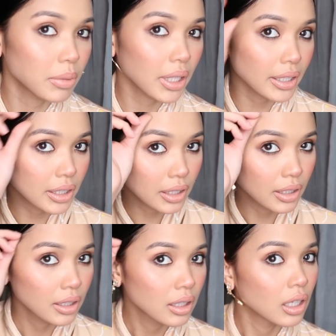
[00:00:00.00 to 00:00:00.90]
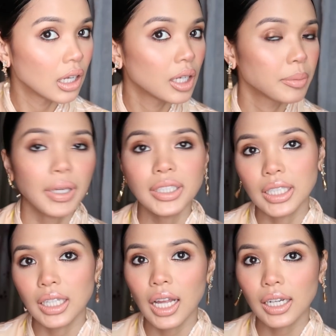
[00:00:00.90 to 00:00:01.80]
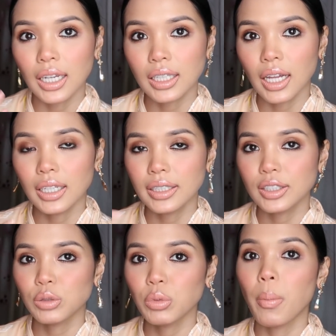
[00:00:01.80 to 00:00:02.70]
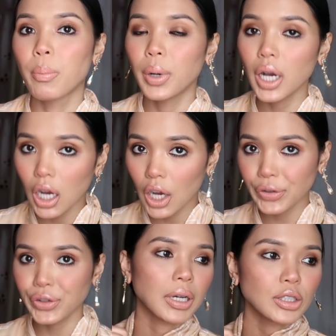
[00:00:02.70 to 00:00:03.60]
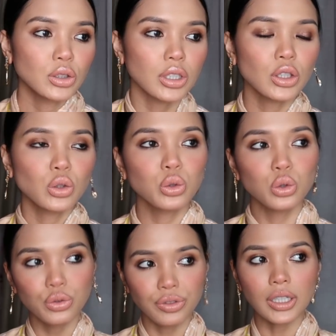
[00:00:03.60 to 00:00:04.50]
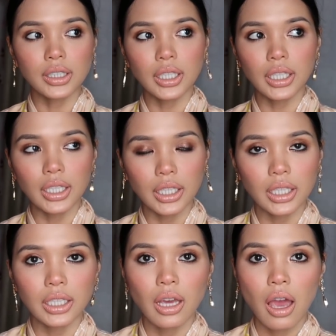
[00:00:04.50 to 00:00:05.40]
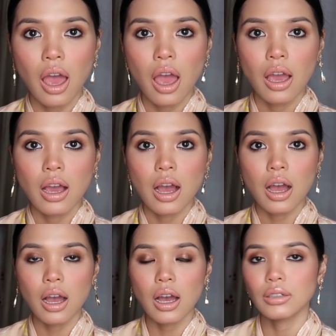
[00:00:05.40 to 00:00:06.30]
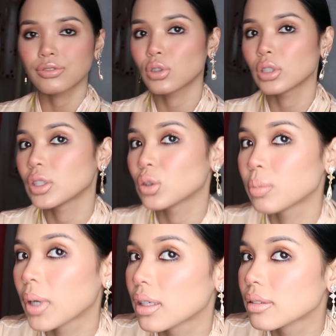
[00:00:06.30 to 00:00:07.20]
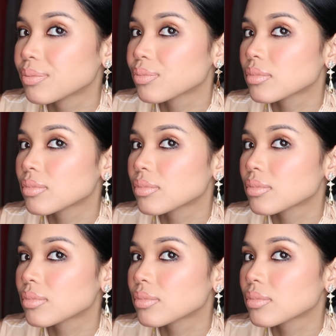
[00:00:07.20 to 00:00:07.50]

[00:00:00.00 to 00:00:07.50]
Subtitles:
I mean like matching lah color-color dia semua. But baju ni too funky for this subang.